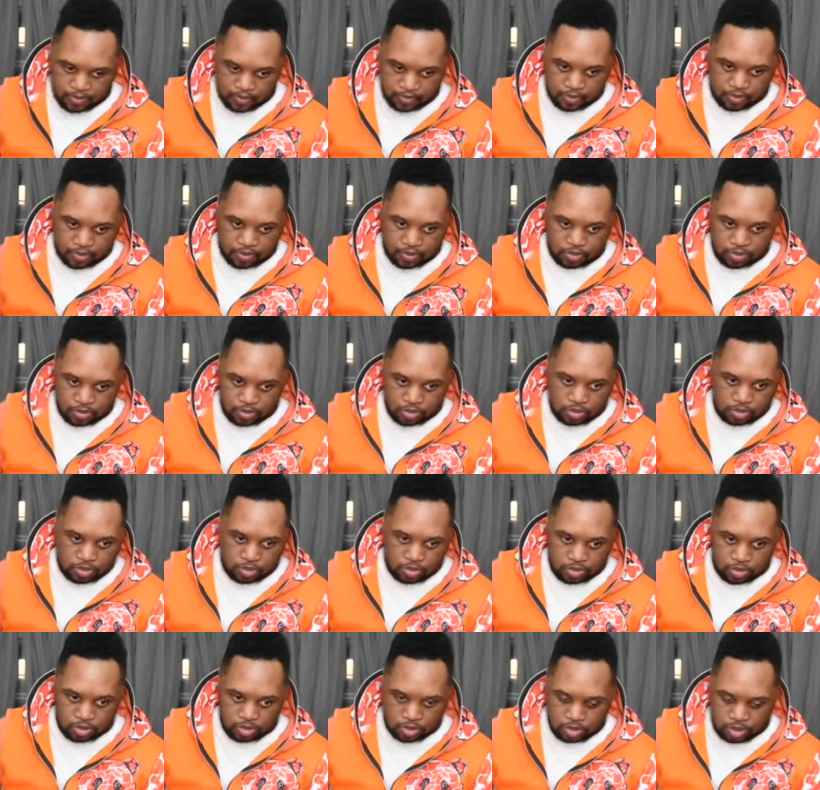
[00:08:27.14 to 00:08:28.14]

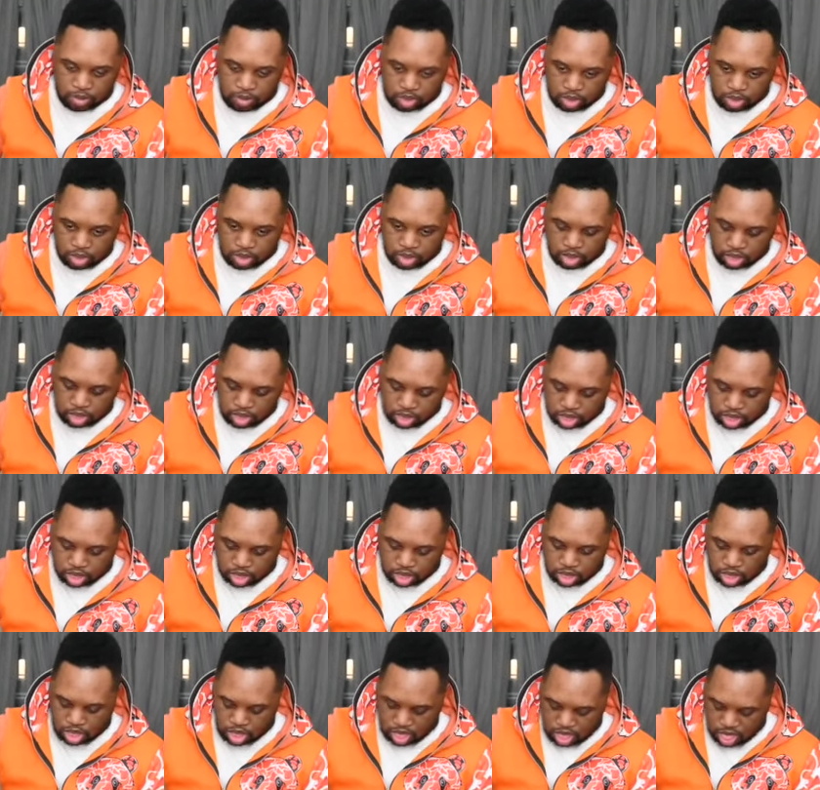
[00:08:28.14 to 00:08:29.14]

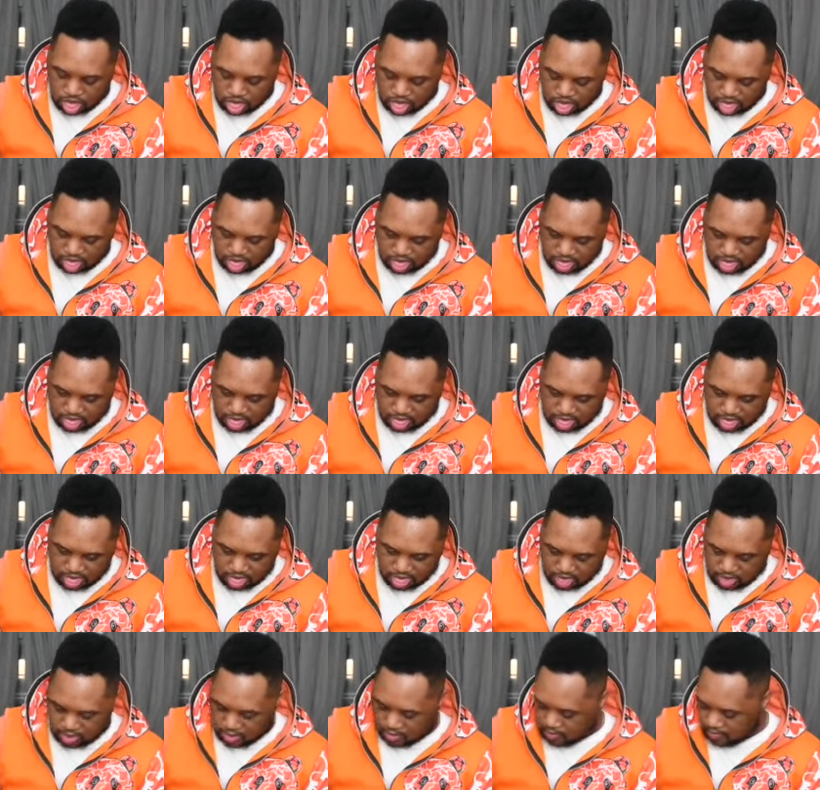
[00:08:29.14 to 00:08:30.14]

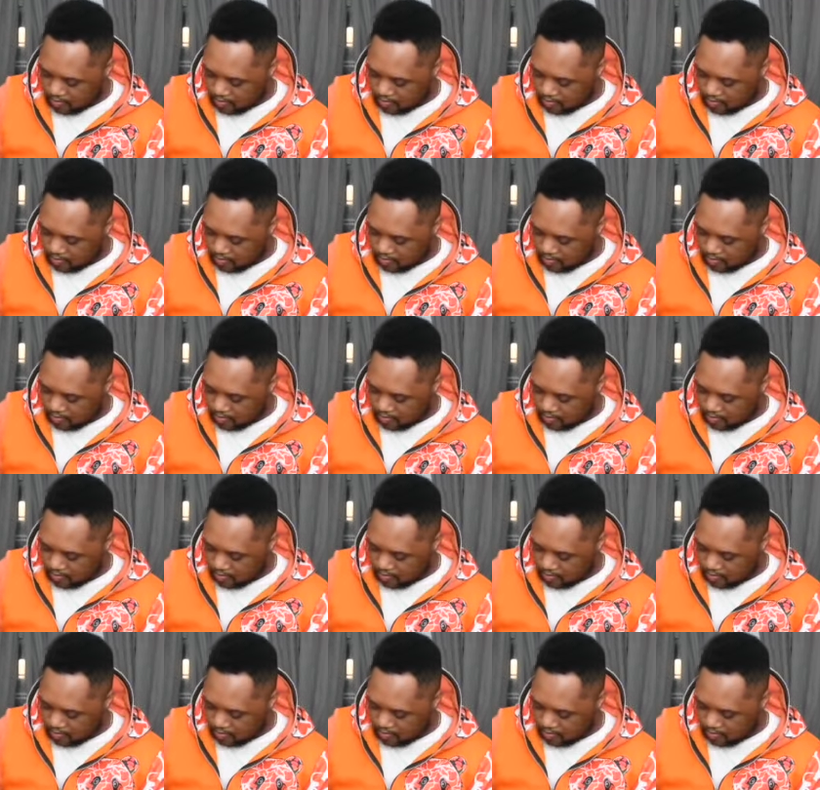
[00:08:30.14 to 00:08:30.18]
Nobody speaks.